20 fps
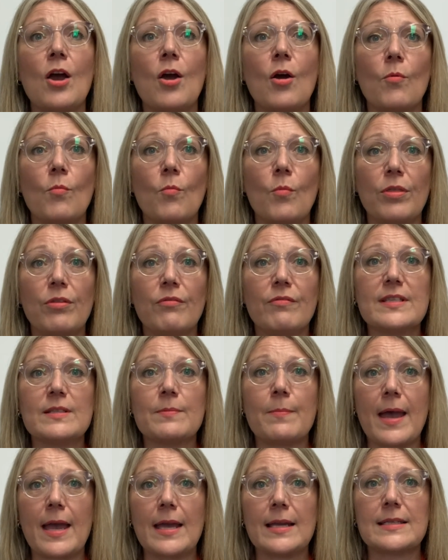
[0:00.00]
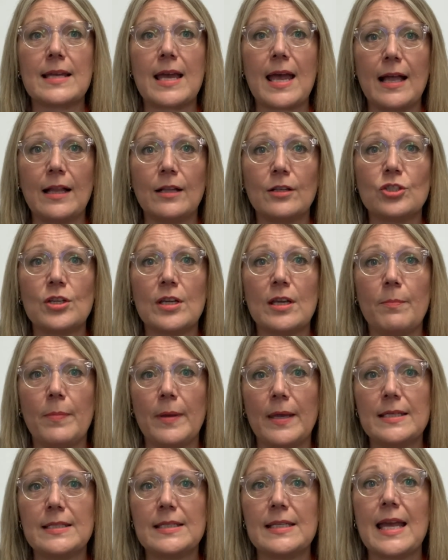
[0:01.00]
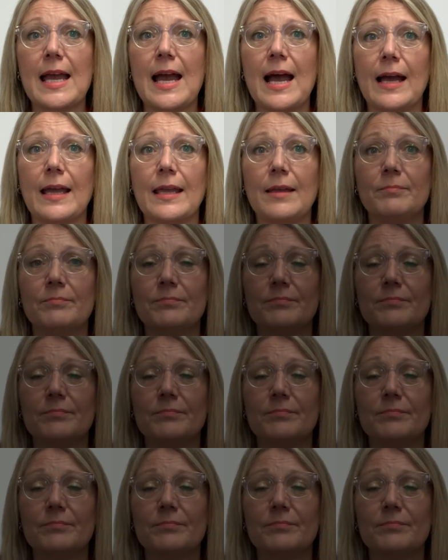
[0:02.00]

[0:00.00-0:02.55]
with respect, LGBTI.